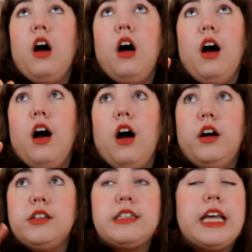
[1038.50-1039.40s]

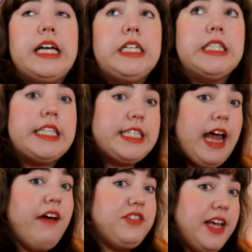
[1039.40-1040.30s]
until the
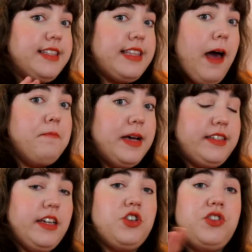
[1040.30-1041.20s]
staff sends that
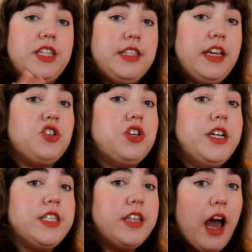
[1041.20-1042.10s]
message, this session
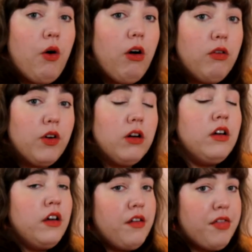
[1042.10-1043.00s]
is now
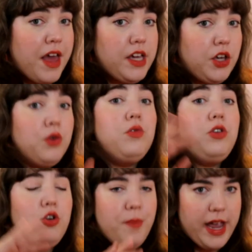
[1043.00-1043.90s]
over, thank you,
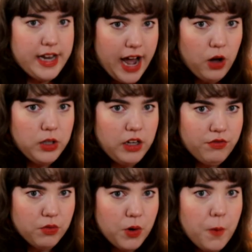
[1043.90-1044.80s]
you may now
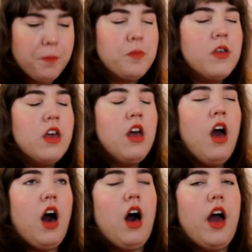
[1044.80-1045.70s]
leave the room.
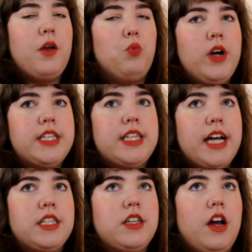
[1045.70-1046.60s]
And once
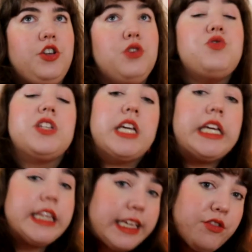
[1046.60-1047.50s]
that's done, you just
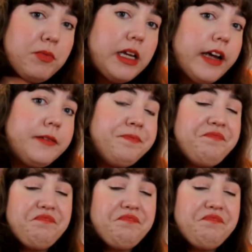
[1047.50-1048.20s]
hit leave meeting